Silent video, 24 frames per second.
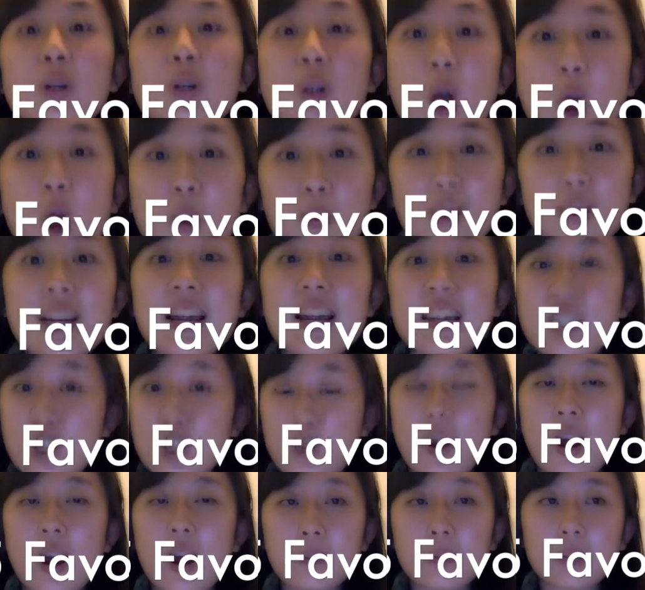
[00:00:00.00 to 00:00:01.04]
Korean
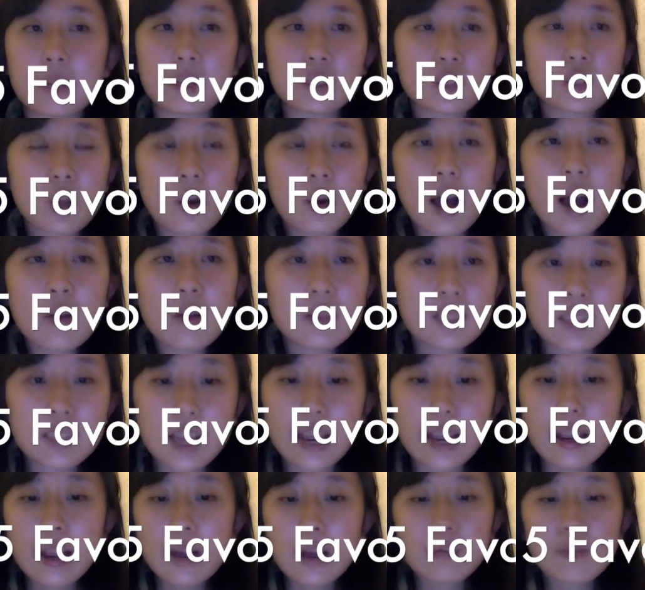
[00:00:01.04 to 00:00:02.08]
drama. So I would
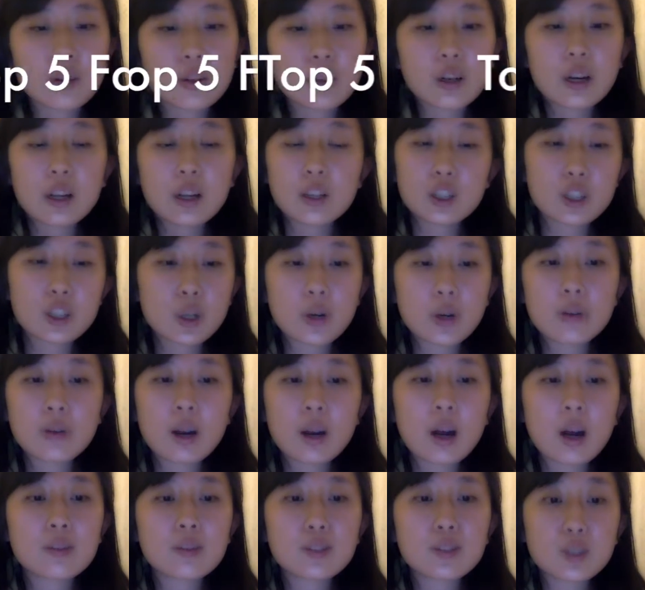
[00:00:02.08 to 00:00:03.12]
say for the
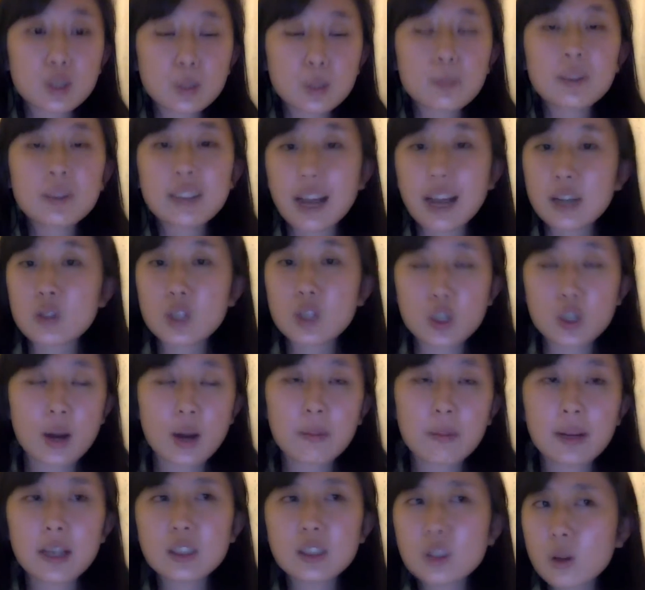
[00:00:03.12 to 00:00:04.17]
genre of supernatural
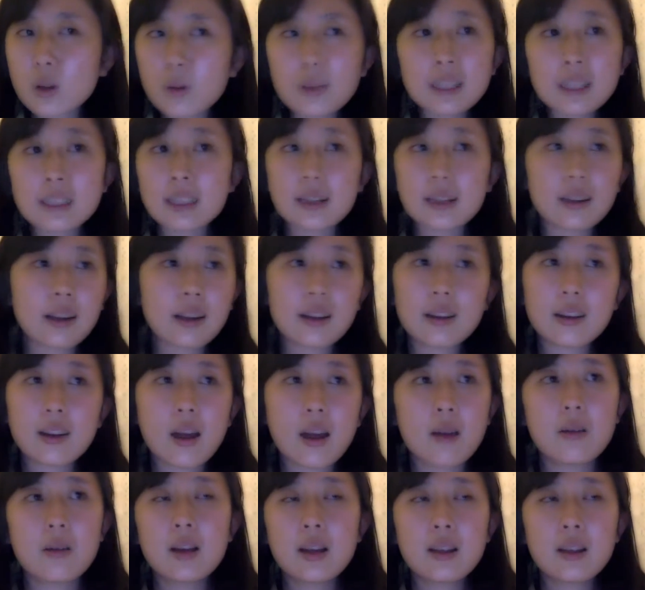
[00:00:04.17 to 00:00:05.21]
drama, it's always,
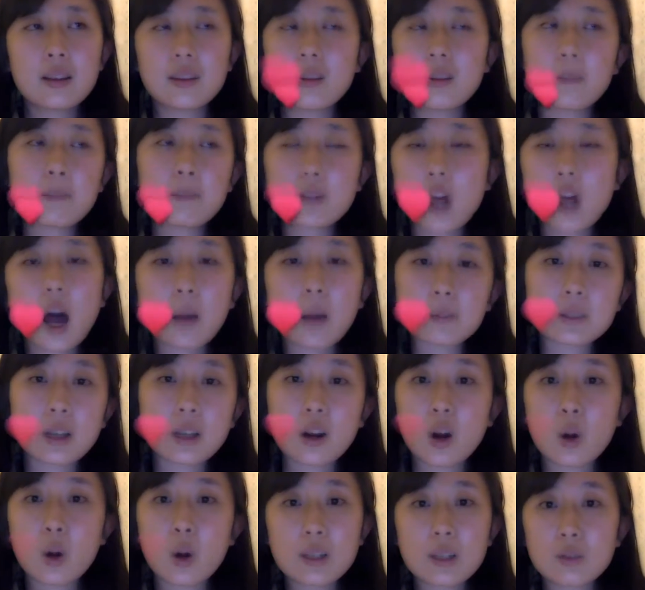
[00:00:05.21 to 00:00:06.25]
the tops
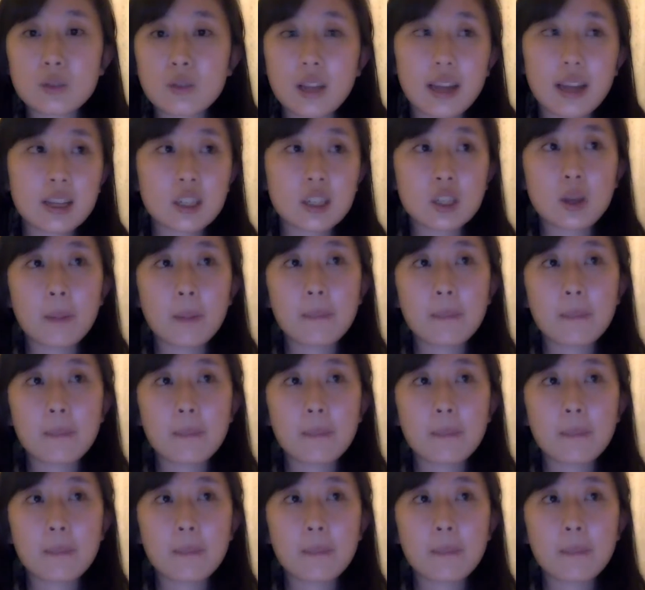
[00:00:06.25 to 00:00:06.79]
are always related to